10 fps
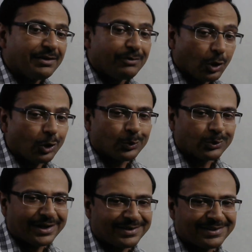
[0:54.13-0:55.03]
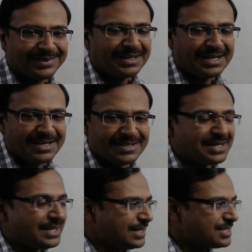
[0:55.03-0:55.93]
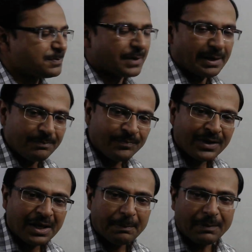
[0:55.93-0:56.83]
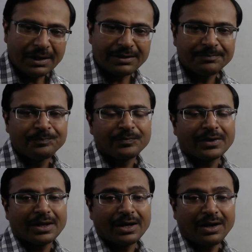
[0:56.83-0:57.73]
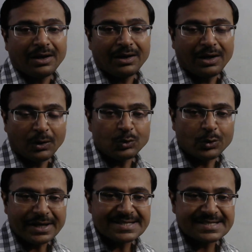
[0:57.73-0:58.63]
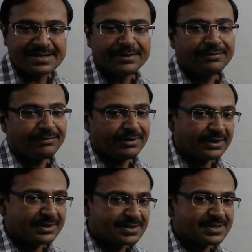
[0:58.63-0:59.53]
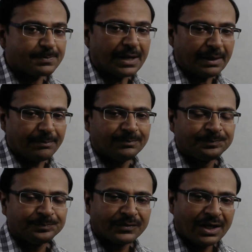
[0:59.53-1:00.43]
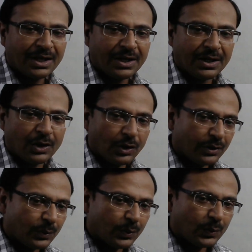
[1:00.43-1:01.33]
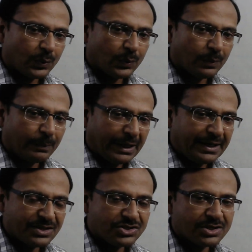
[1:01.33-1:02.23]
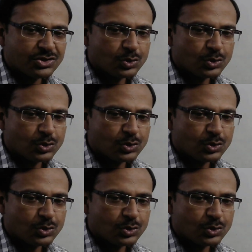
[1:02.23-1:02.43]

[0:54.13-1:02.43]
We all know that 83 is prime, but how to test whether this is prime? Now, my intention is